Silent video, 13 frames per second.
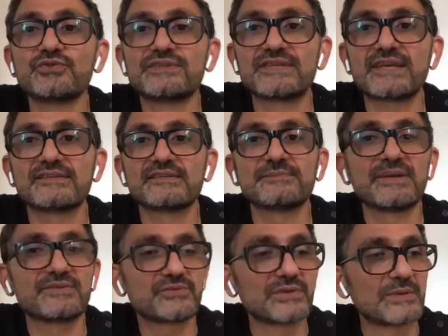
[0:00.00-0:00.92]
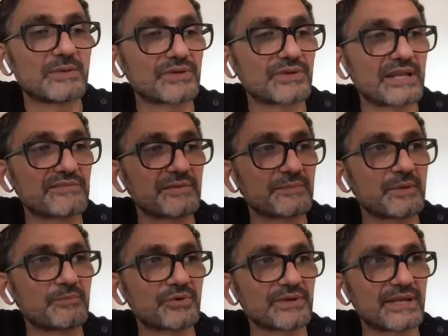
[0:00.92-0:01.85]
Those two scents, Masculin
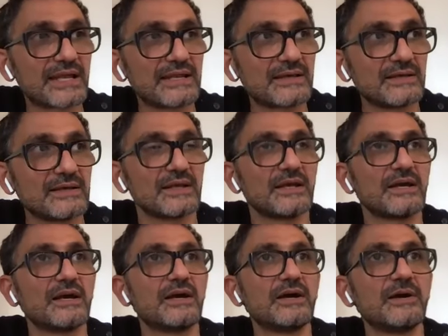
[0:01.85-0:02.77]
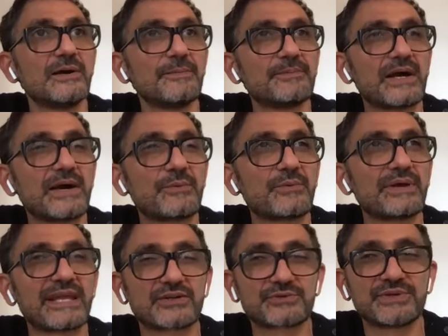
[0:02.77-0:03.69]
Pluriel and Feminine Pluriel,
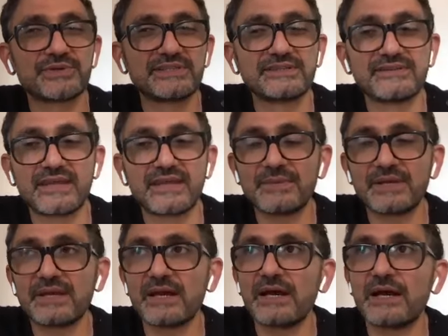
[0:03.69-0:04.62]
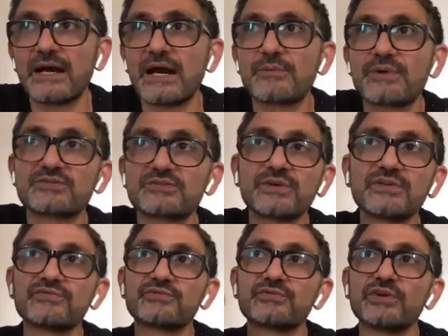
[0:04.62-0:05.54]
when I created them, I
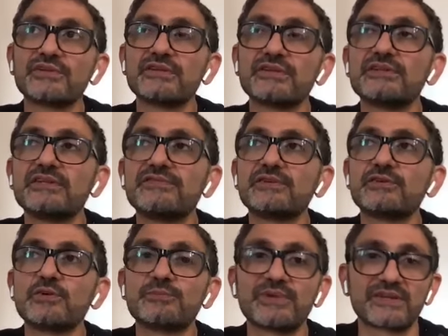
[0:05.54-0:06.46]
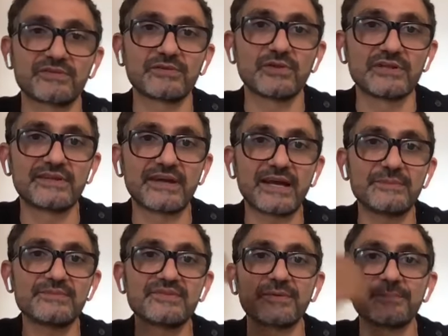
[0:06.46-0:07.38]
was going through a difficult
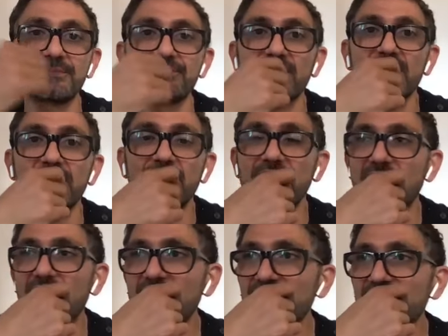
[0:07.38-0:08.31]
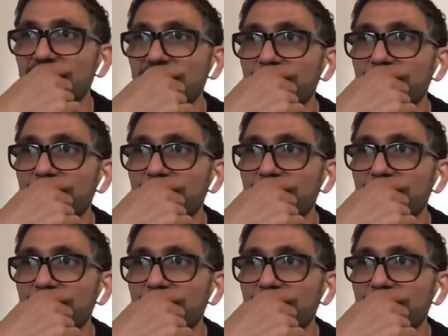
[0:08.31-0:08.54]
personal times in my